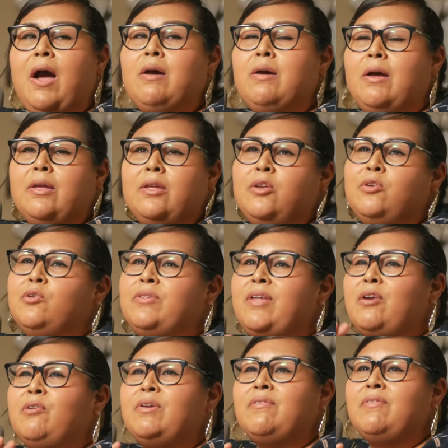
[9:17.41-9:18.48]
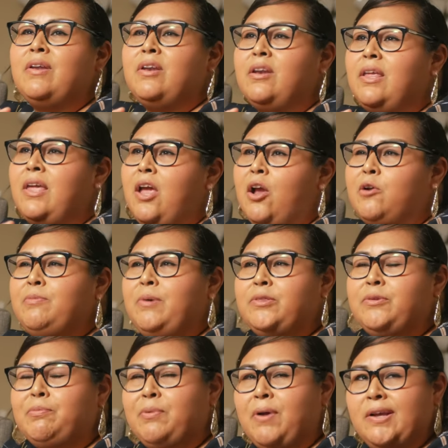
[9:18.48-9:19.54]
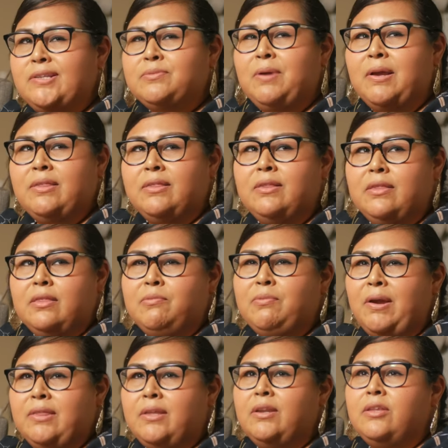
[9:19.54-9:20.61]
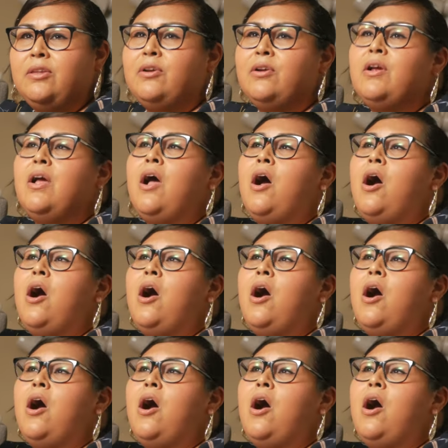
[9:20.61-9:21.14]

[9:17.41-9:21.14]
Uh, you know, they don't even care about the price right, th right then and there.